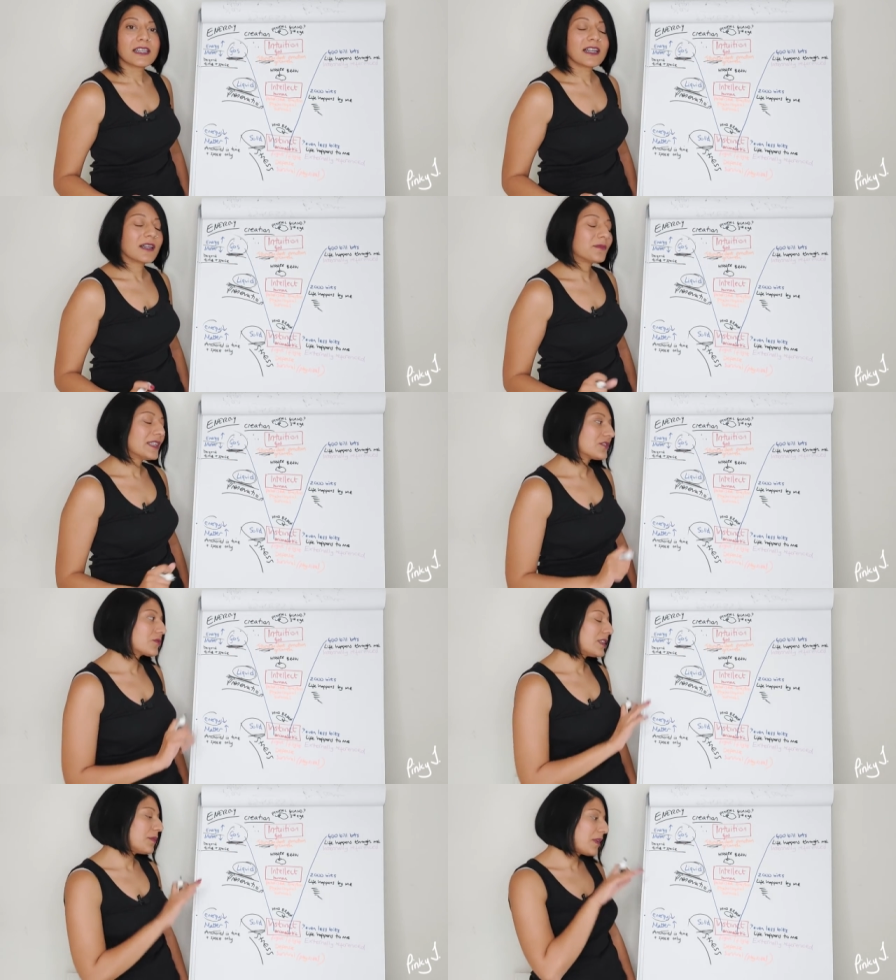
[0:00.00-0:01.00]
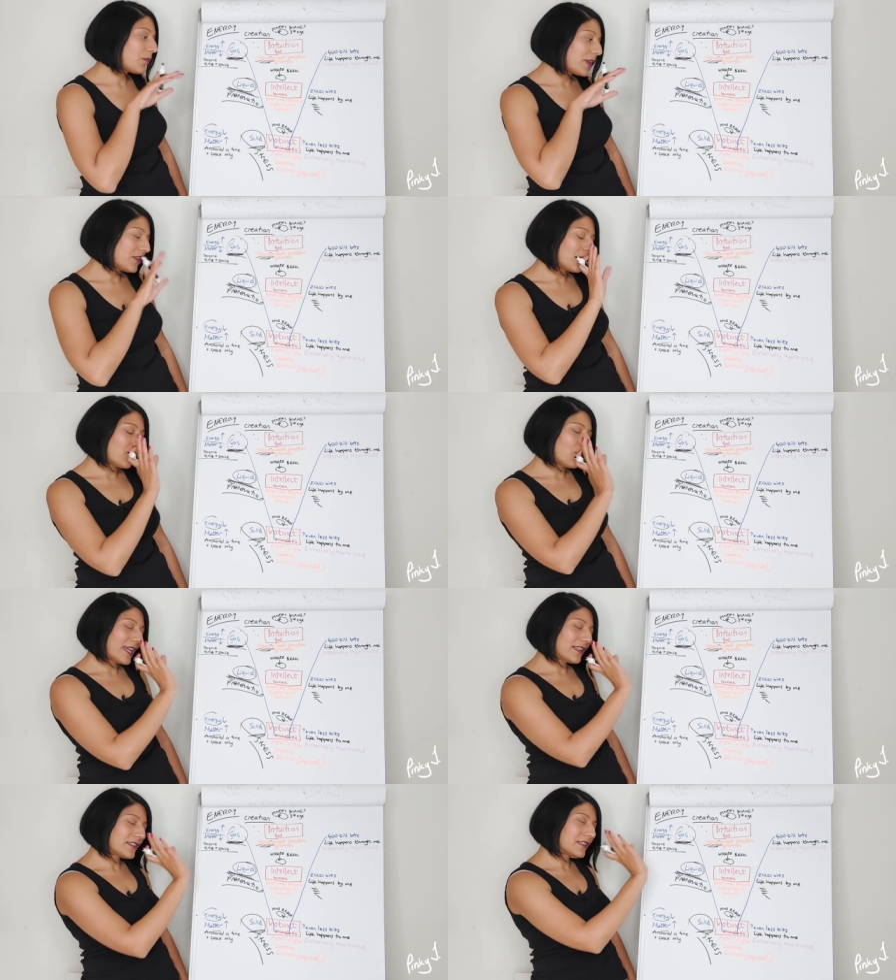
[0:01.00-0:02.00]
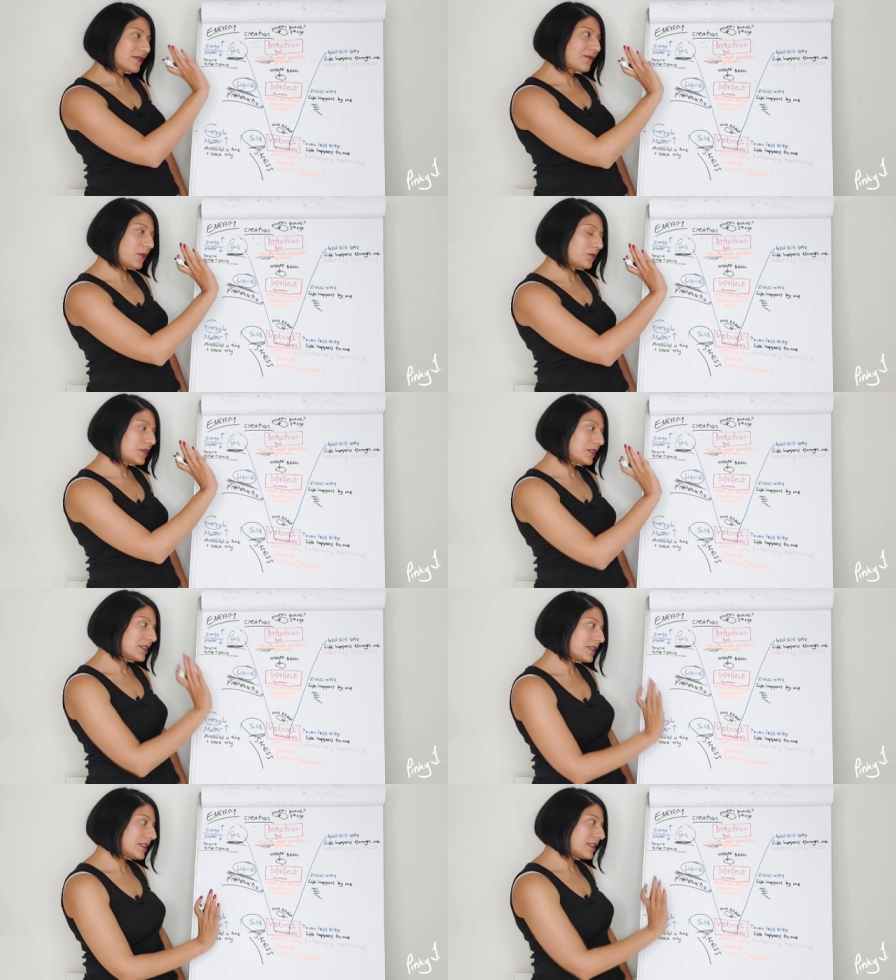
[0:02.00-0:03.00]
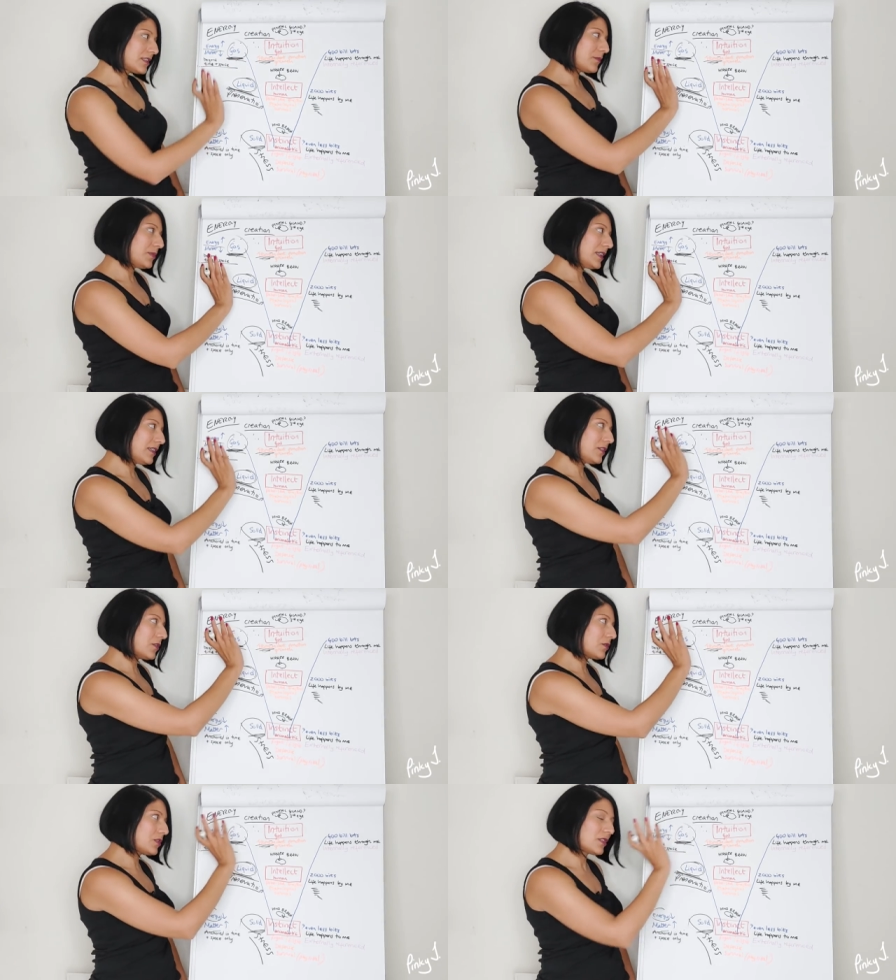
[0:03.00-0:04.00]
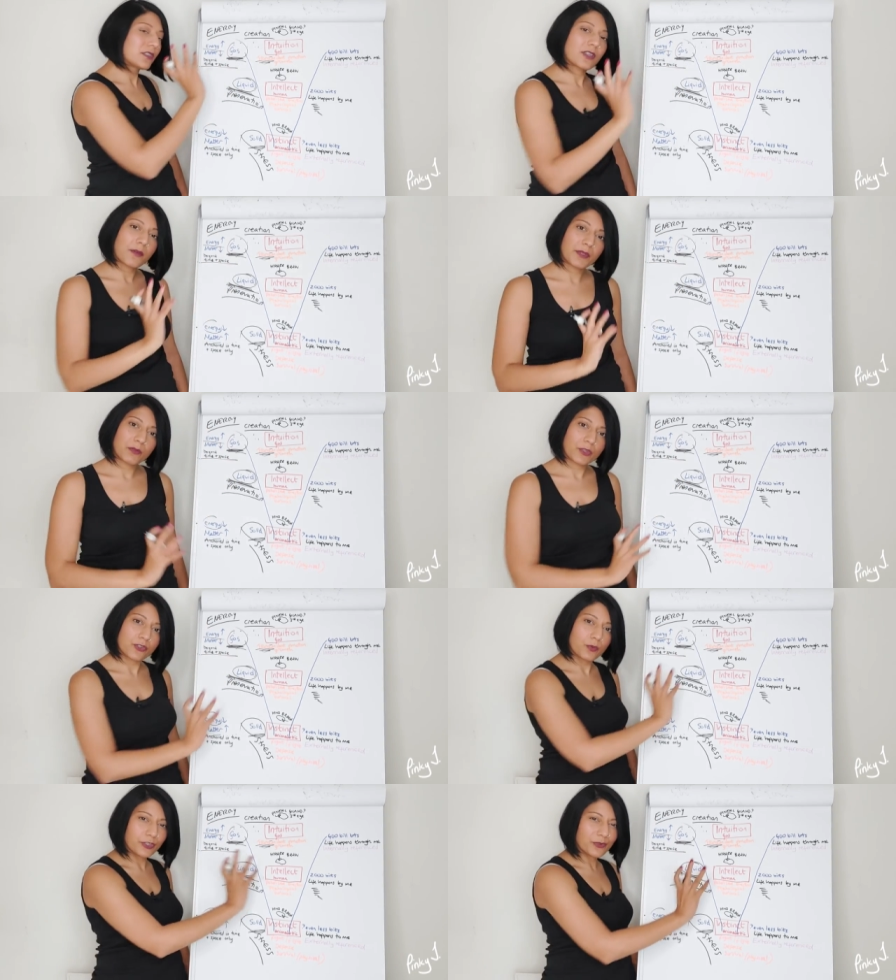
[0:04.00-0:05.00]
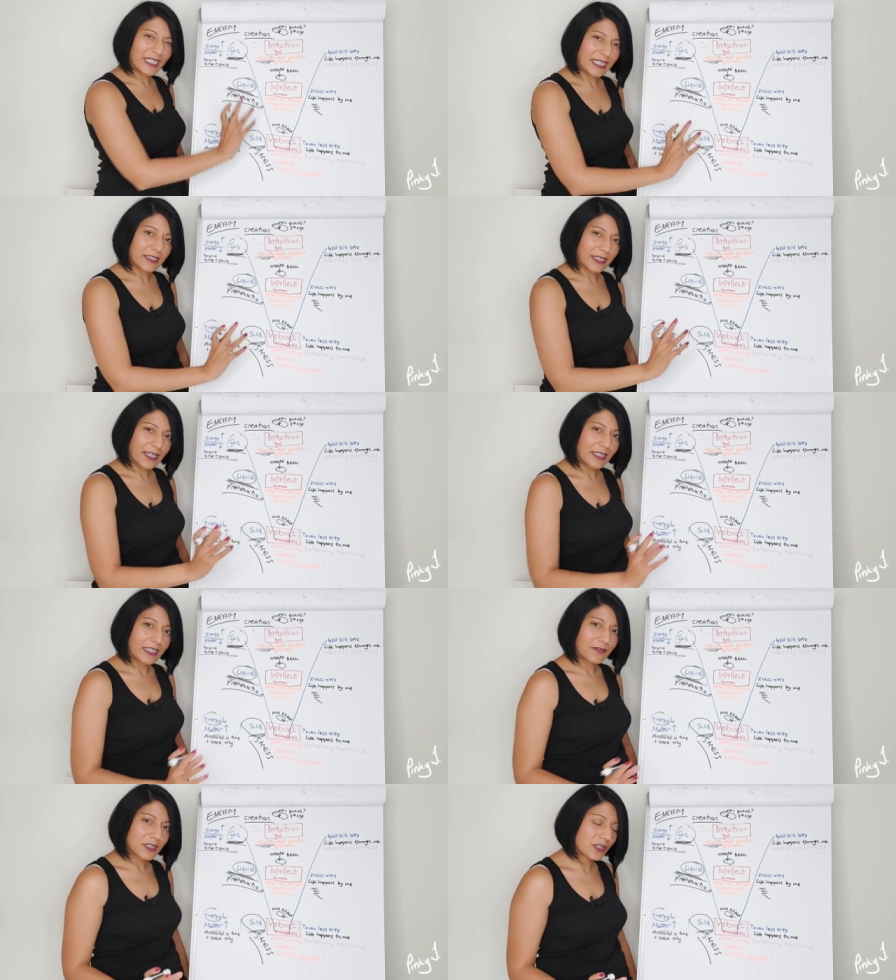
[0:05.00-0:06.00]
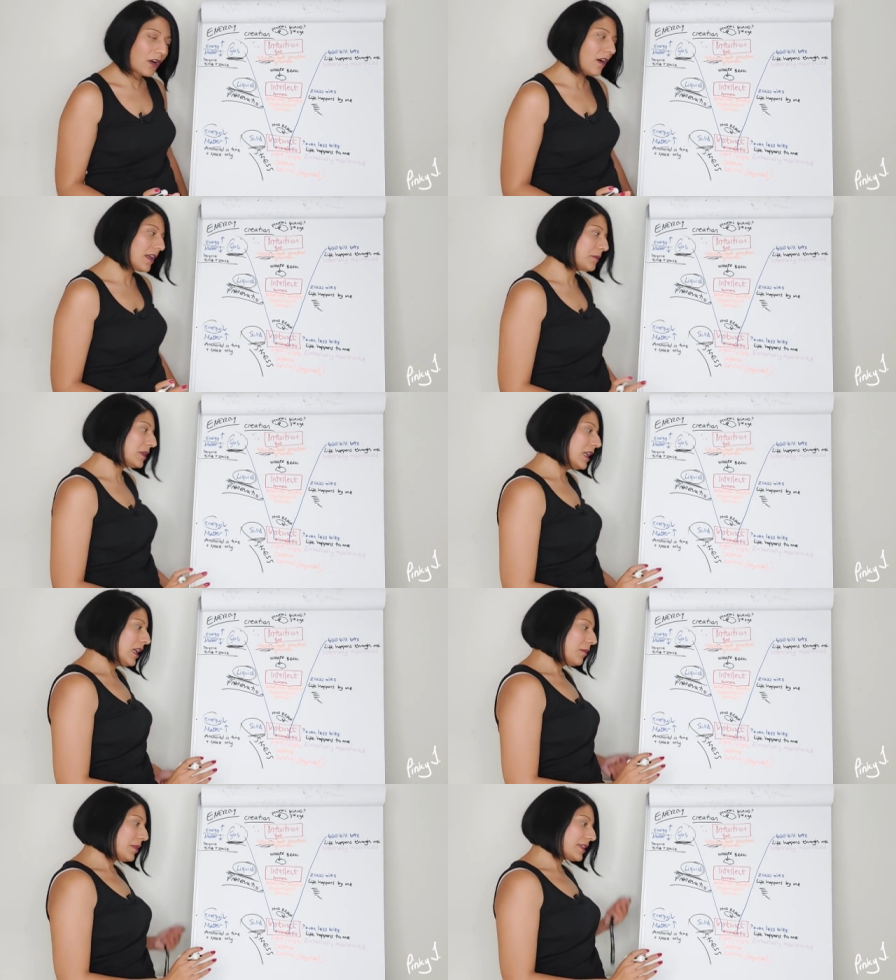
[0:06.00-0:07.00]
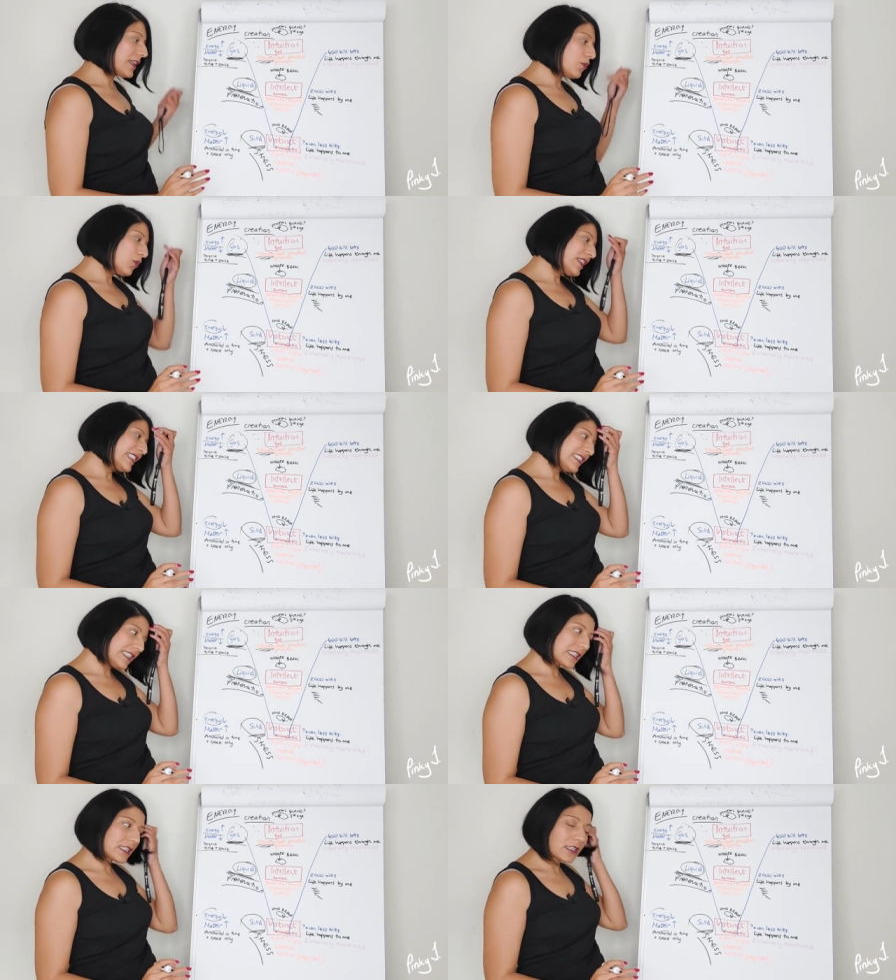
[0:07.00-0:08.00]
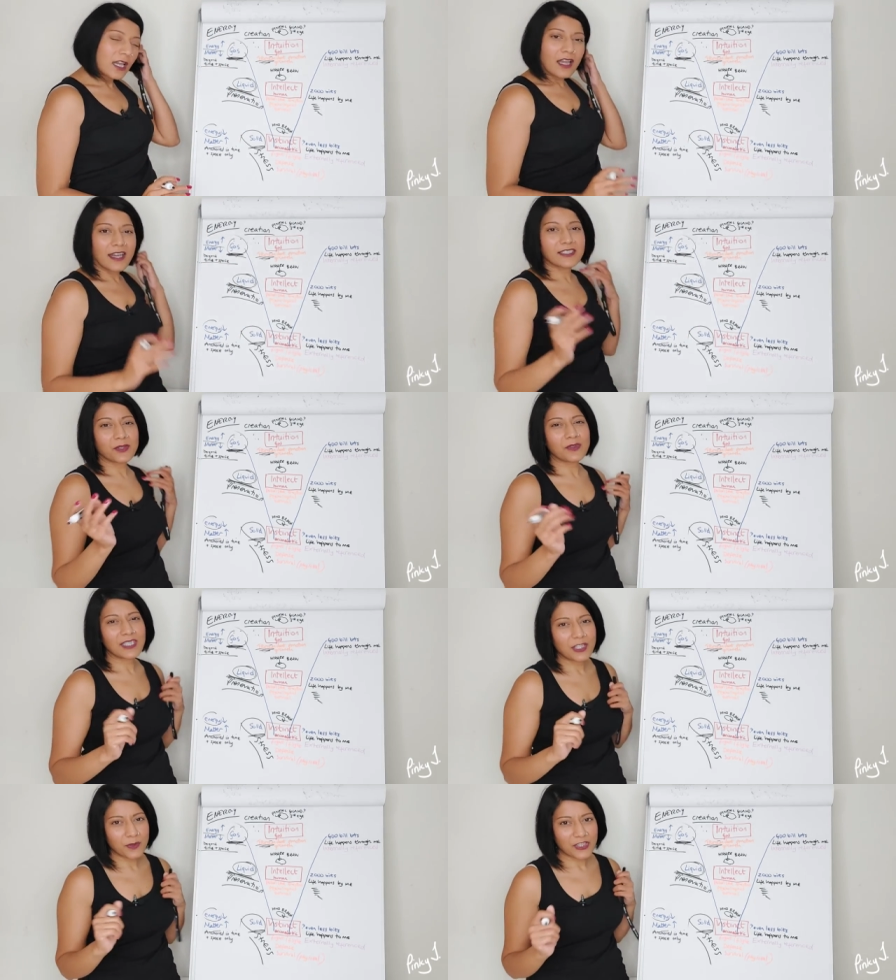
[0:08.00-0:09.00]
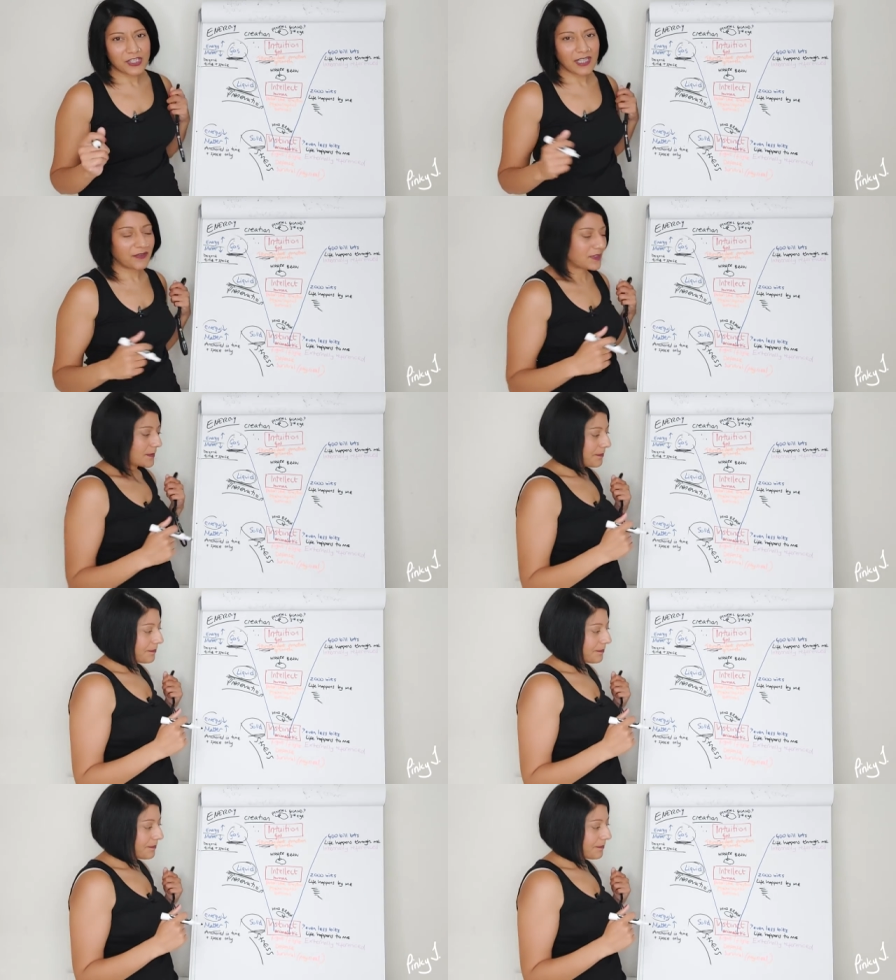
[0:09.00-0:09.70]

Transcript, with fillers: Um, it's really about where your awareness is focused to be, you know, to determine which one you're in at any given time. But they all exist. I don't think you actually have to